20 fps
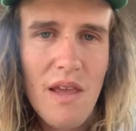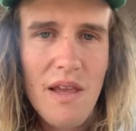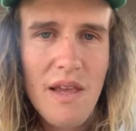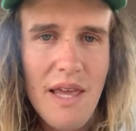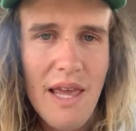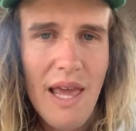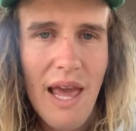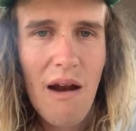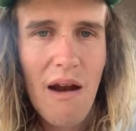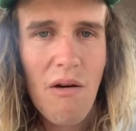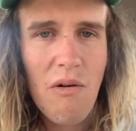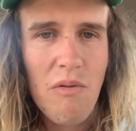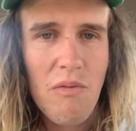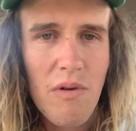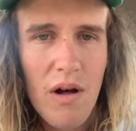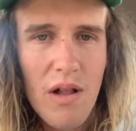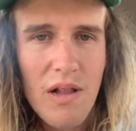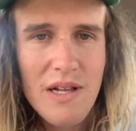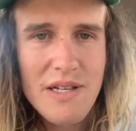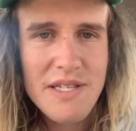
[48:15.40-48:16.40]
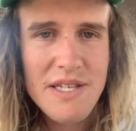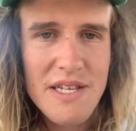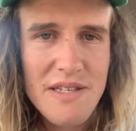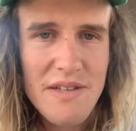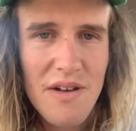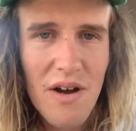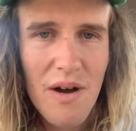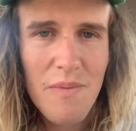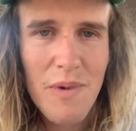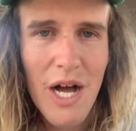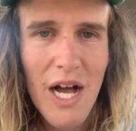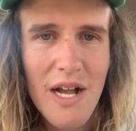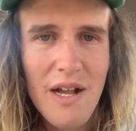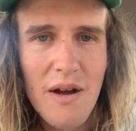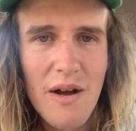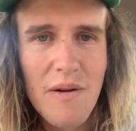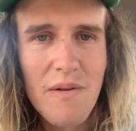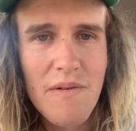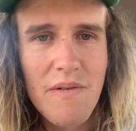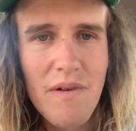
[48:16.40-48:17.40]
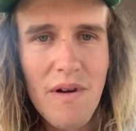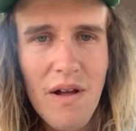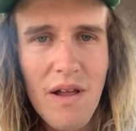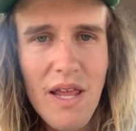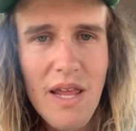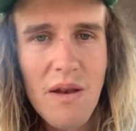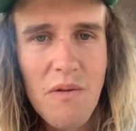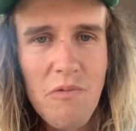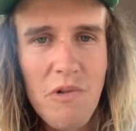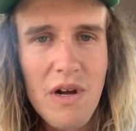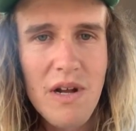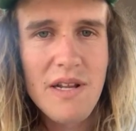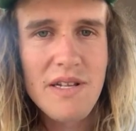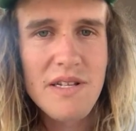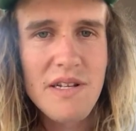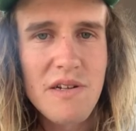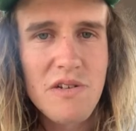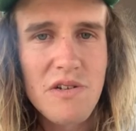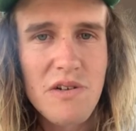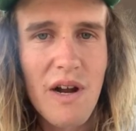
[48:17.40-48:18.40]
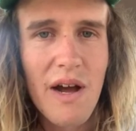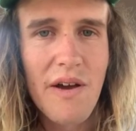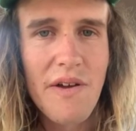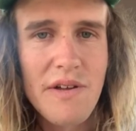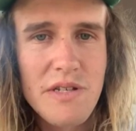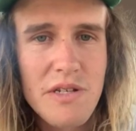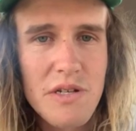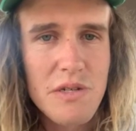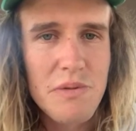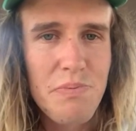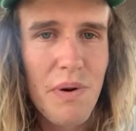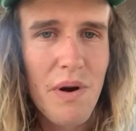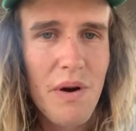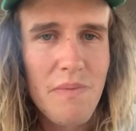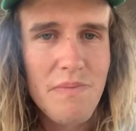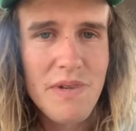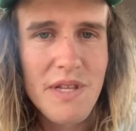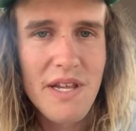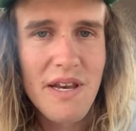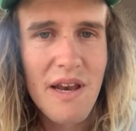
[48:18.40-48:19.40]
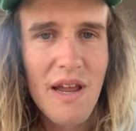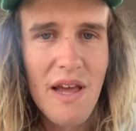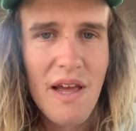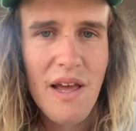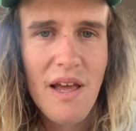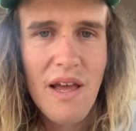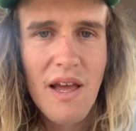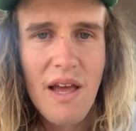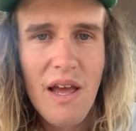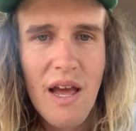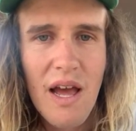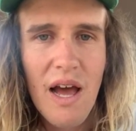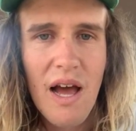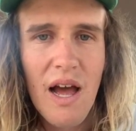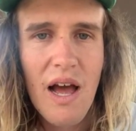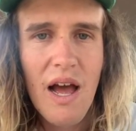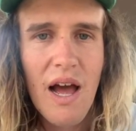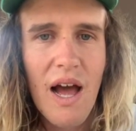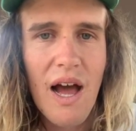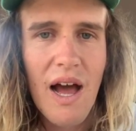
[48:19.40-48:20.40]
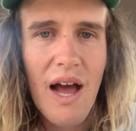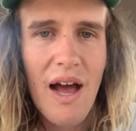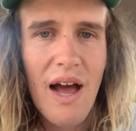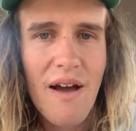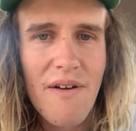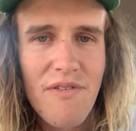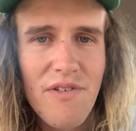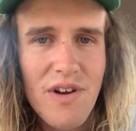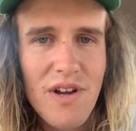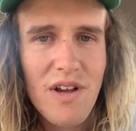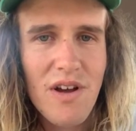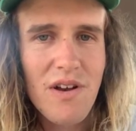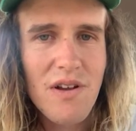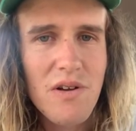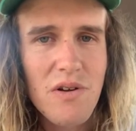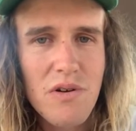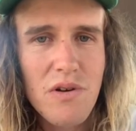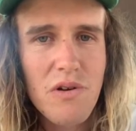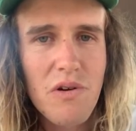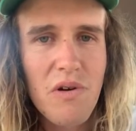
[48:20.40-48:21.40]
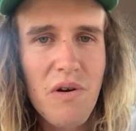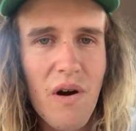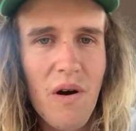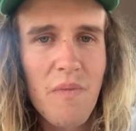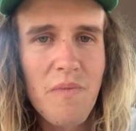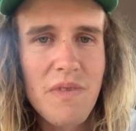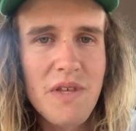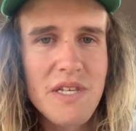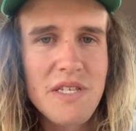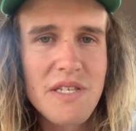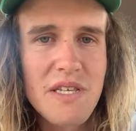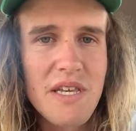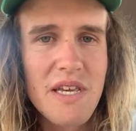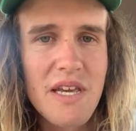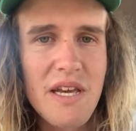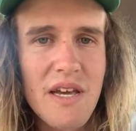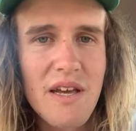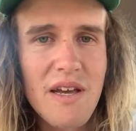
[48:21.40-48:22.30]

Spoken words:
Carol Waller says, "Hi Mark, I'm in Western Australia, just popped in. Have I got a good crop this year?"